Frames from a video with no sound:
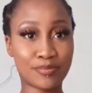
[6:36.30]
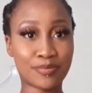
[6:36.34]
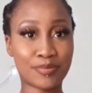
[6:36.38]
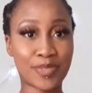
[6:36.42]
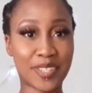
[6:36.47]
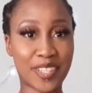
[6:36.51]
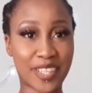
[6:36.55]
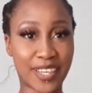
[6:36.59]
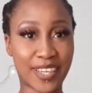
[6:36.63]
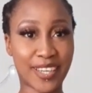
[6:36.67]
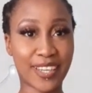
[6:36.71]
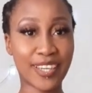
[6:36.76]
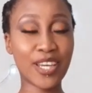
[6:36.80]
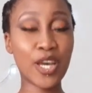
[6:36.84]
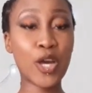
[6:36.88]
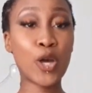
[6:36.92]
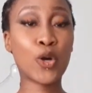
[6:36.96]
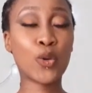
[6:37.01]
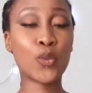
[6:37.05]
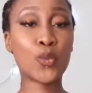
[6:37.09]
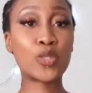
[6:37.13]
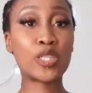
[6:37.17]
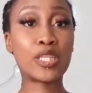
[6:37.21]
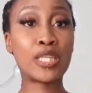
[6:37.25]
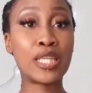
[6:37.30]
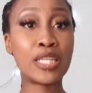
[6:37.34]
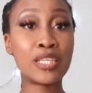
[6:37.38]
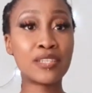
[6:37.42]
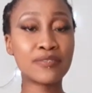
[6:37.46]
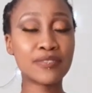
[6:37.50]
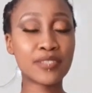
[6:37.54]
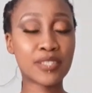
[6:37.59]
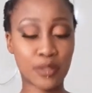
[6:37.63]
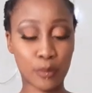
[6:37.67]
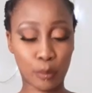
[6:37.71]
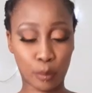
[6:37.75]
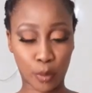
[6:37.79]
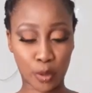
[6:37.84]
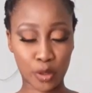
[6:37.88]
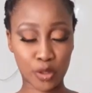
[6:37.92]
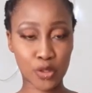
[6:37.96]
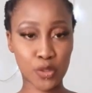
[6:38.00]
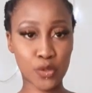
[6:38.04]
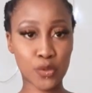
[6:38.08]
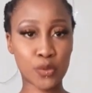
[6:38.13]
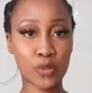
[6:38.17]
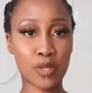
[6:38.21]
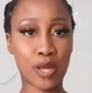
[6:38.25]
will lift the
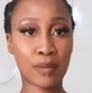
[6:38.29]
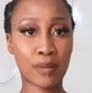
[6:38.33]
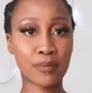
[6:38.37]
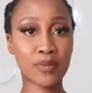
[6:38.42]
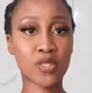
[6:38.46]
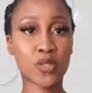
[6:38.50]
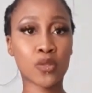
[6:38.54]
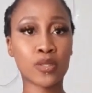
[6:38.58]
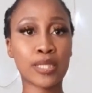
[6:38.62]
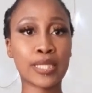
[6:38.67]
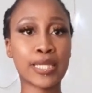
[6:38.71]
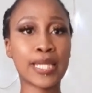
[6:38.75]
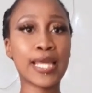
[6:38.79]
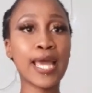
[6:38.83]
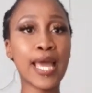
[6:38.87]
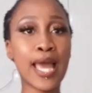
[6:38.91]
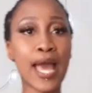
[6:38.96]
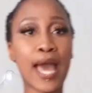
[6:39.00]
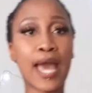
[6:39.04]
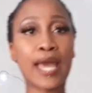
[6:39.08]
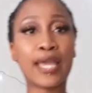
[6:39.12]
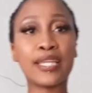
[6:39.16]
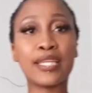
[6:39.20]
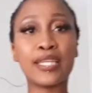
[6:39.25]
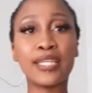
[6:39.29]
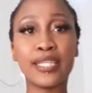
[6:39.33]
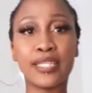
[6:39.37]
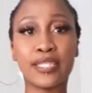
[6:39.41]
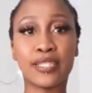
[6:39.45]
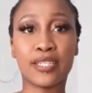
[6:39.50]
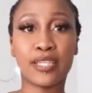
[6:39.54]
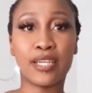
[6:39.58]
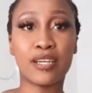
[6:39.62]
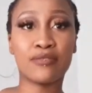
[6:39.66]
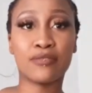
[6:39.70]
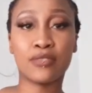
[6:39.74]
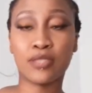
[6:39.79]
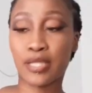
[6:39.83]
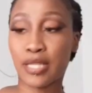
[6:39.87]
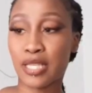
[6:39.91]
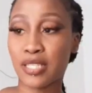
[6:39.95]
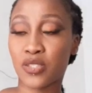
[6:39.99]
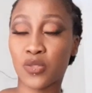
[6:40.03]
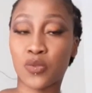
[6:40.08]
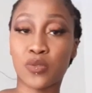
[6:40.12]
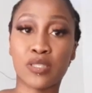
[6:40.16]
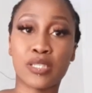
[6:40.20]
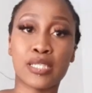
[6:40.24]
bodysuit up so that
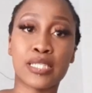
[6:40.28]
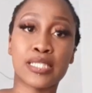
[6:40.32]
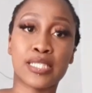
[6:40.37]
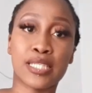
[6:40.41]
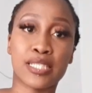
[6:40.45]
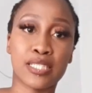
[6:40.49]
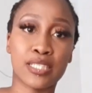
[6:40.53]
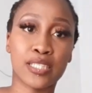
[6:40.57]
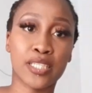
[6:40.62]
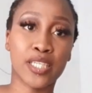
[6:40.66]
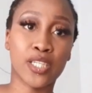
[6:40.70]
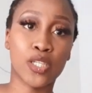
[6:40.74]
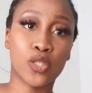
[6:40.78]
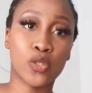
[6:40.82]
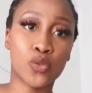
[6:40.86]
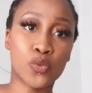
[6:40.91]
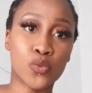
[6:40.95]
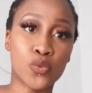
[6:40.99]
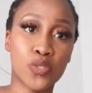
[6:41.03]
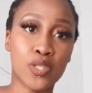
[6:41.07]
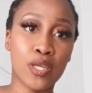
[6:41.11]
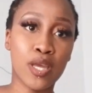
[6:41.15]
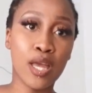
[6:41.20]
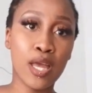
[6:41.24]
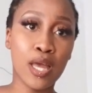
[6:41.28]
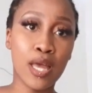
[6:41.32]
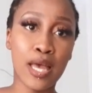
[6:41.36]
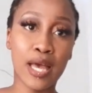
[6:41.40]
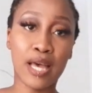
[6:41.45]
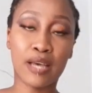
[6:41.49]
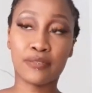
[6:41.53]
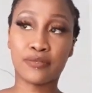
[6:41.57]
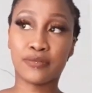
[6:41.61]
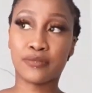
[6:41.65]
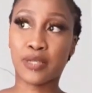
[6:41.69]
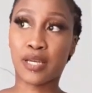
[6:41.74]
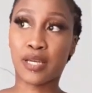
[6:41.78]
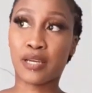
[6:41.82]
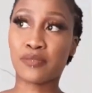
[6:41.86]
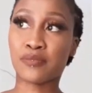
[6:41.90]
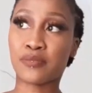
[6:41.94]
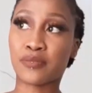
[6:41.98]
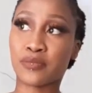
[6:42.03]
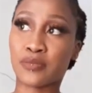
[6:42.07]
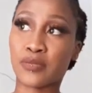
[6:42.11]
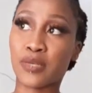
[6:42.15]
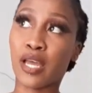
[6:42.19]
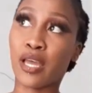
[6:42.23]
it doesn't get loose.
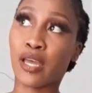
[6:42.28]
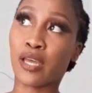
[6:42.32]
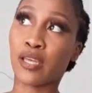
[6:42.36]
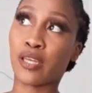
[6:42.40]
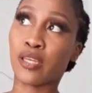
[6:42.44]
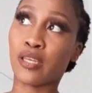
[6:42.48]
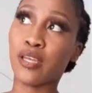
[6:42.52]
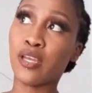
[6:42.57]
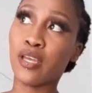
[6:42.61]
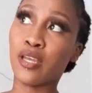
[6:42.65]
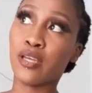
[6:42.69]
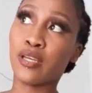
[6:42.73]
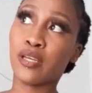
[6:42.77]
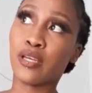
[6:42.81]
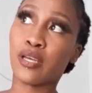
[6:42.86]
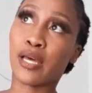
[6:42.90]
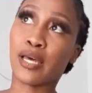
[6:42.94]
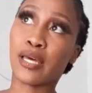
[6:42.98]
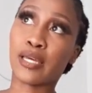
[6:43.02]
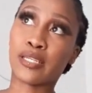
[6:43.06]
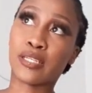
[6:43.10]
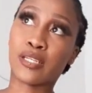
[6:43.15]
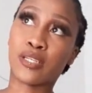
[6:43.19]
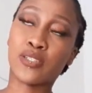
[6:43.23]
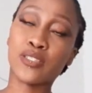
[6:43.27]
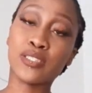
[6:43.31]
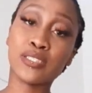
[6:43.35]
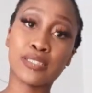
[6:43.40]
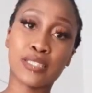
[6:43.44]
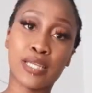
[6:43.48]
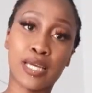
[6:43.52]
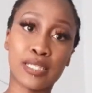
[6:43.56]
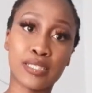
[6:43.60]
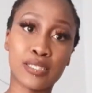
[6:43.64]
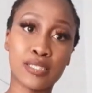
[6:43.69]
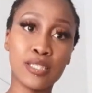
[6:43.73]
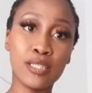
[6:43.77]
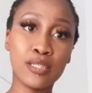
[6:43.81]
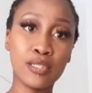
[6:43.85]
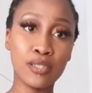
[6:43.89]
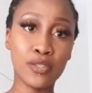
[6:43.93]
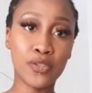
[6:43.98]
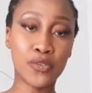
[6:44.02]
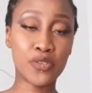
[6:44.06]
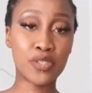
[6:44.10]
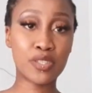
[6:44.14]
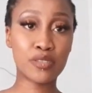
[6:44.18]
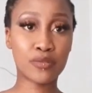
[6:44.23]
I looked at
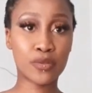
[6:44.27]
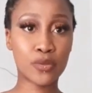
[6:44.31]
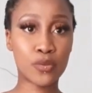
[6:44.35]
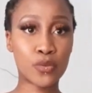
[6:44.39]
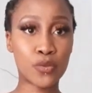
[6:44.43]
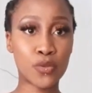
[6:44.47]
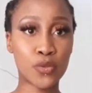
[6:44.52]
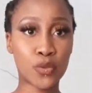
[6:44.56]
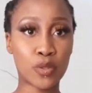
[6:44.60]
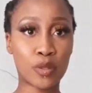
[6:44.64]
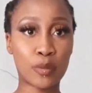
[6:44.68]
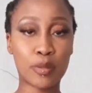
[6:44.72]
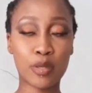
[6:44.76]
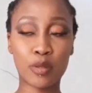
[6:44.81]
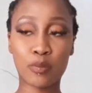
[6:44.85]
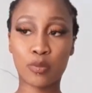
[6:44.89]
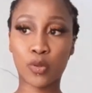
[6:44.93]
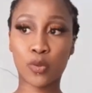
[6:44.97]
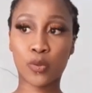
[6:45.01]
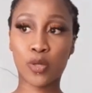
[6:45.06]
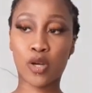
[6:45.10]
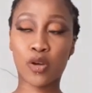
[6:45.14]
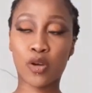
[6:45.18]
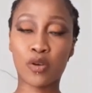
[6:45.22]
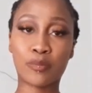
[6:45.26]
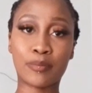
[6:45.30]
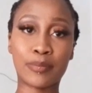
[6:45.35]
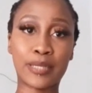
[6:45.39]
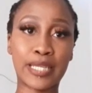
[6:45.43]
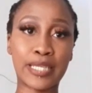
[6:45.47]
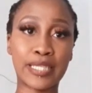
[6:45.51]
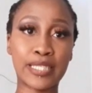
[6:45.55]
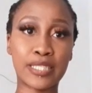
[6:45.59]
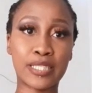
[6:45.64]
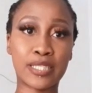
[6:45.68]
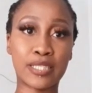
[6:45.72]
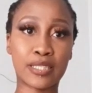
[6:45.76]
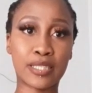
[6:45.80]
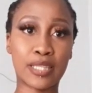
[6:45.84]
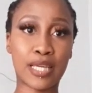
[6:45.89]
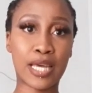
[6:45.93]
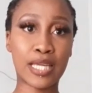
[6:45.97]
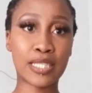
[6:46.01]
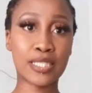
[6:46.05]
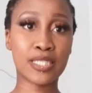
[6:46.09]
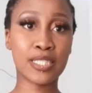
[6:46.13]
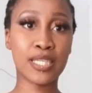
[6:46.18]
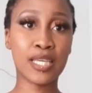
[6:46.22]
reviews where people were complaining
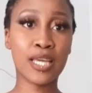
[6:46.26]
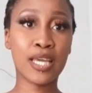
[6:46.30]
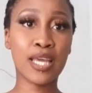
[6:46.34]
that